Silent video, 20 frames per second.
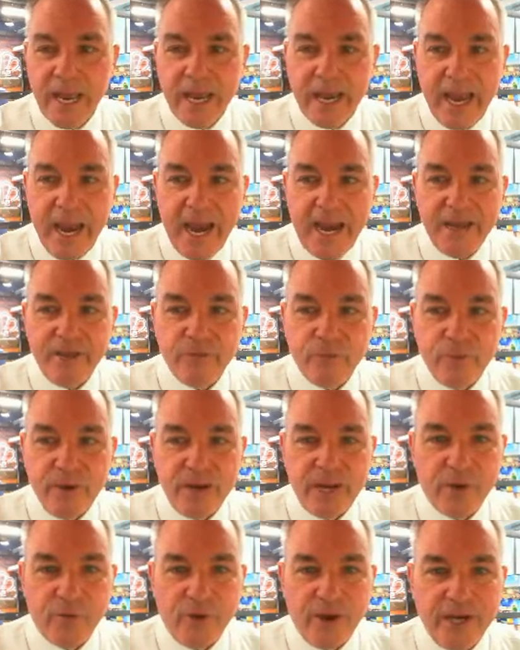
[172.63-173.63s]
and
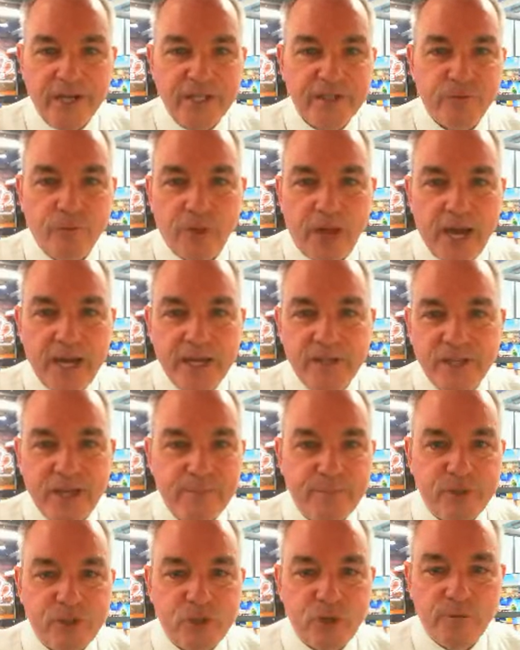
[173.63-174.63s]
83 degrees for the high
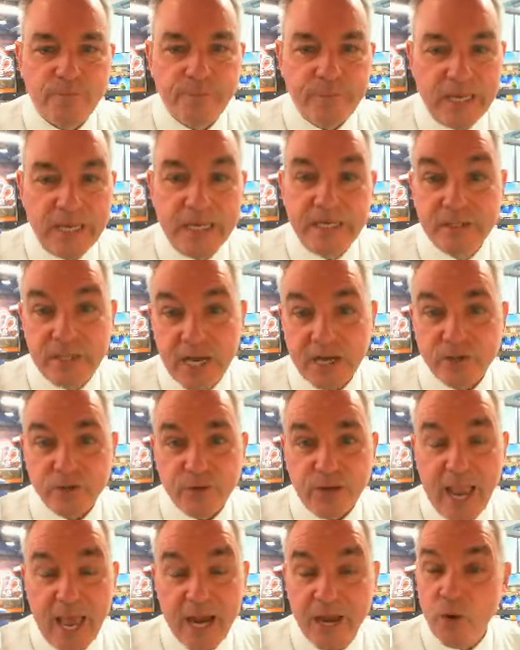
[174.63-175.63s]
temperature in
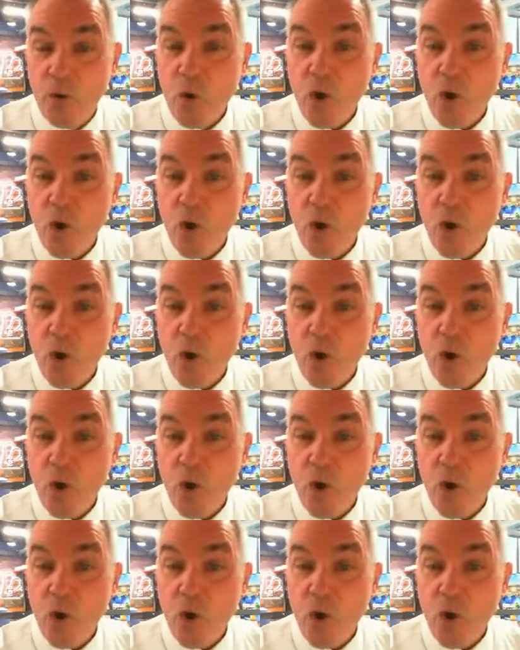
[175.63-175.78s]
Texarkana.